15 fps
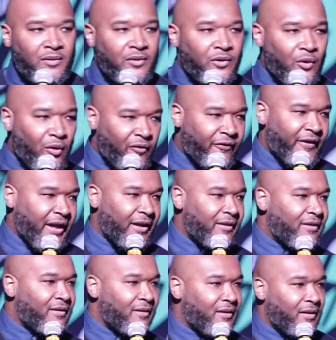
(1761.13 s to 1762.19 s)
your
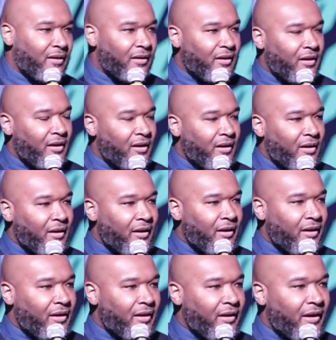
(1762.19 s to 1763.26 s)
faith
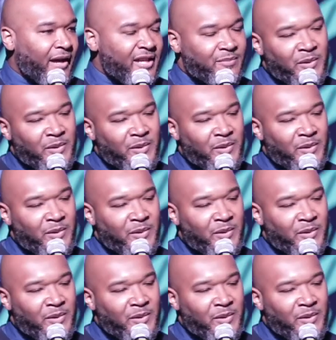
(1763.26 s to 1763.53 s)
has